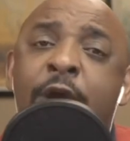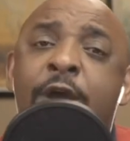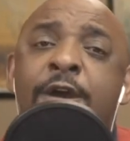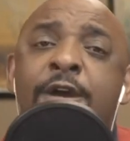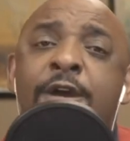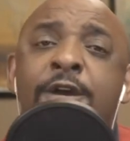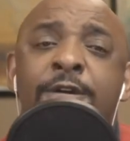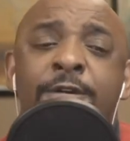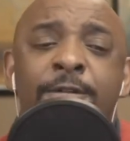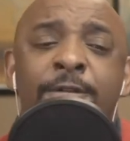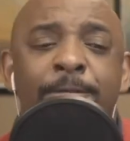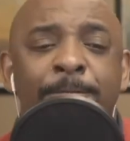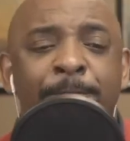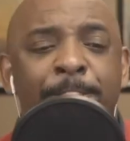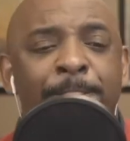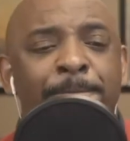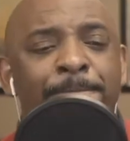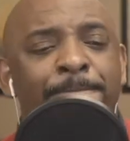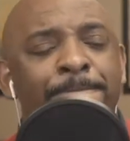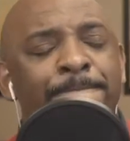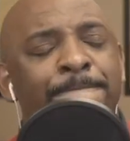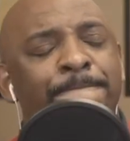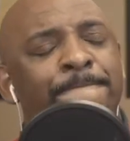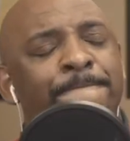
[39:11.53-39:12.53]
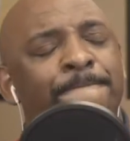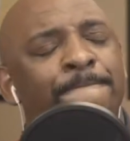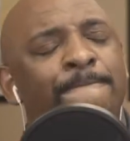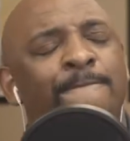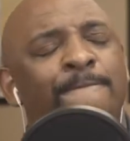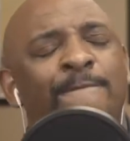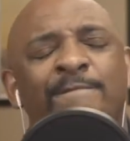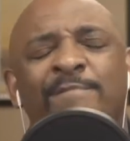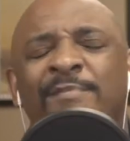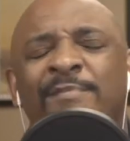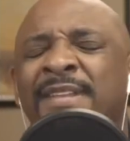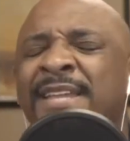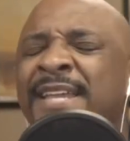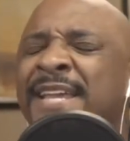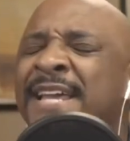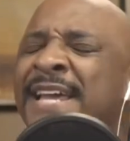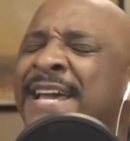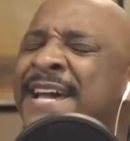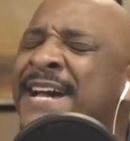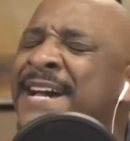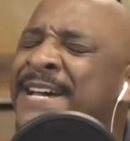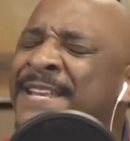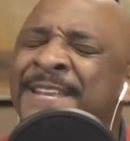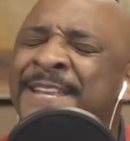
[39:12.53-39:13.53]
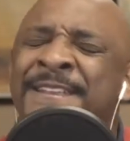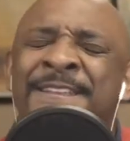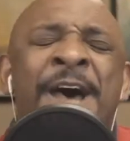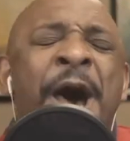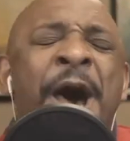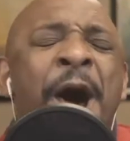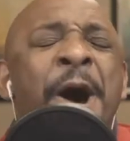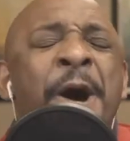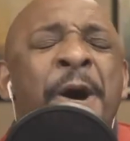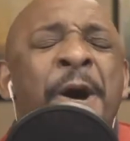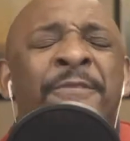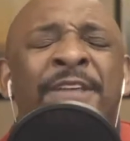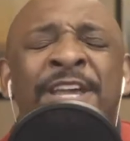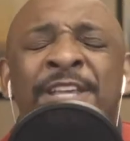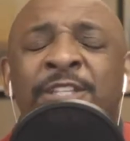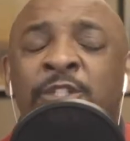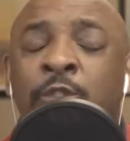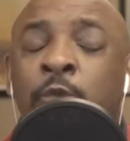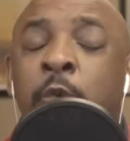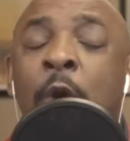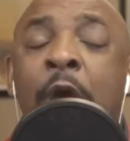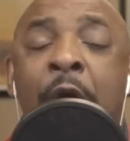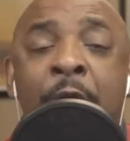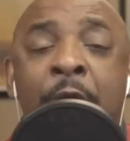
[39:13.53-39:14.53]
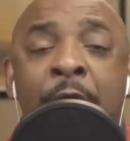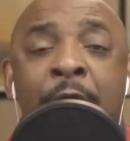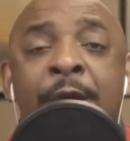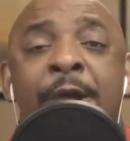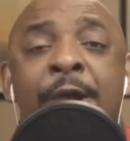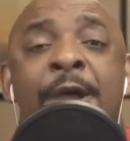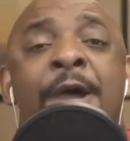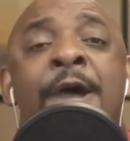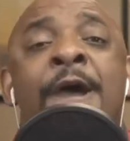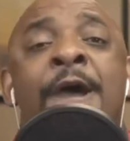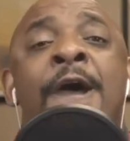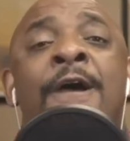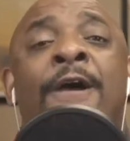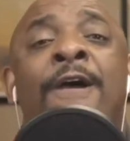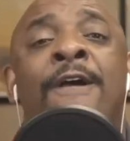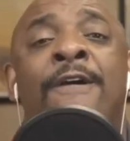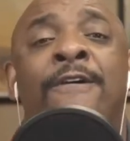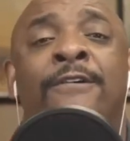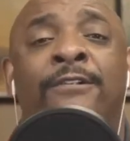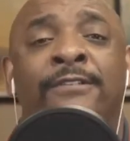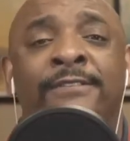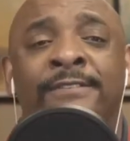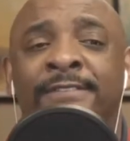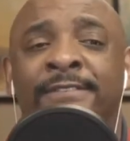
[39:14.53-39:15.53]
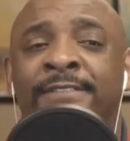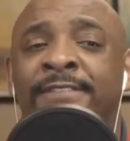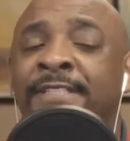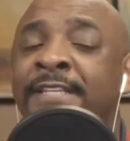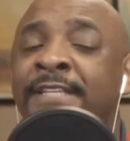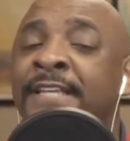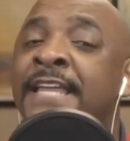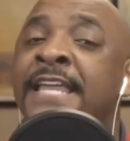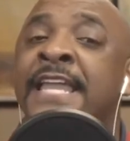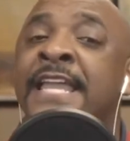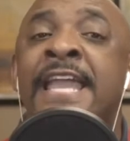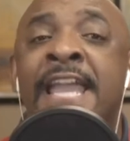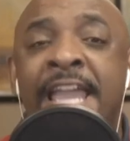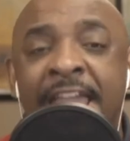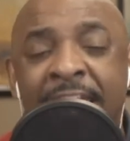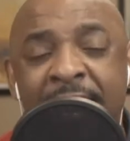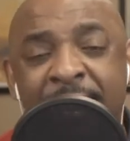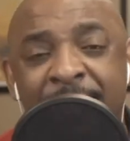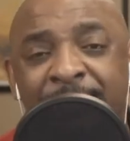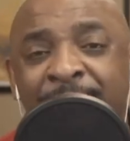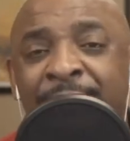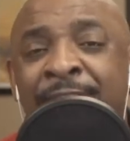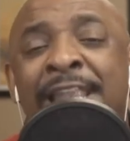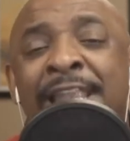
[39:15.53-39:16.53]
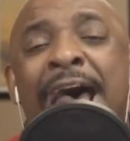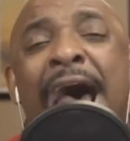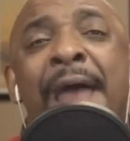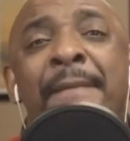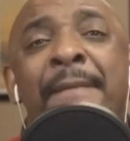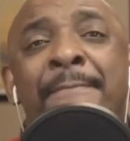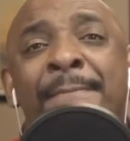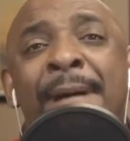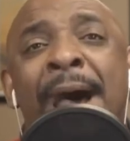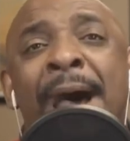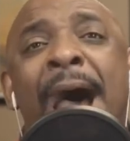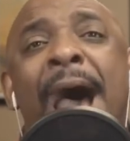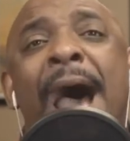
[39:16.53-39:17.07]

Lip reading: fighting for. No, this world is not.